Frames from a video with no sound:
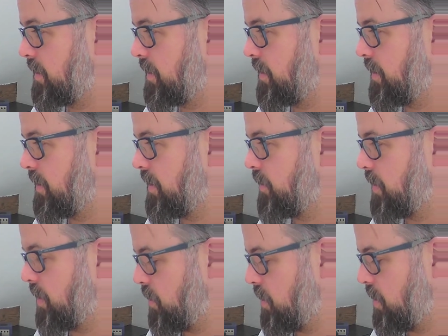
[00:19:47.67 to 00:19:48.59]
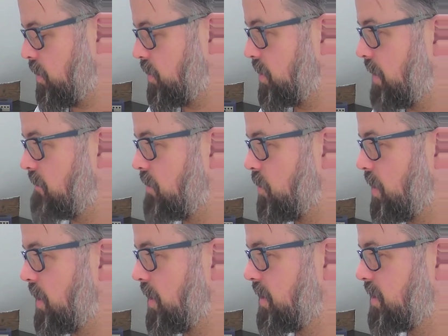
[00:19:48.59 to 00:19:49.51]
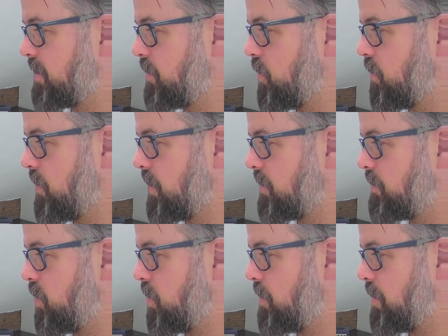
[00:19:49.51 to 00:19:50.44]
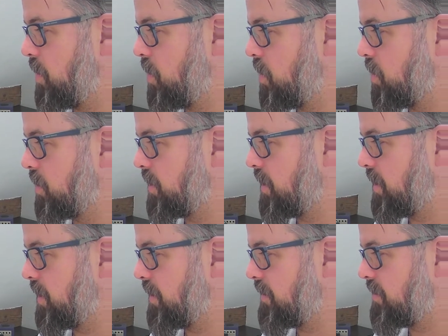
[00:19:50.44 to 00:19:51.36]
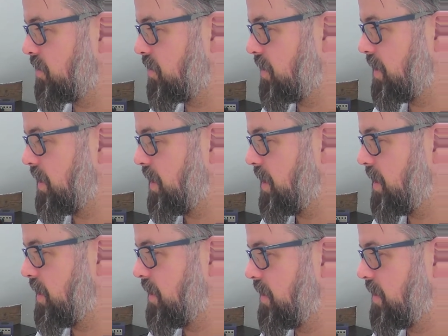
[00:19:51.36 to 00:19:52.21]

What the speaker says: There we go. Use the arrow keys to move. Let's put a port right here.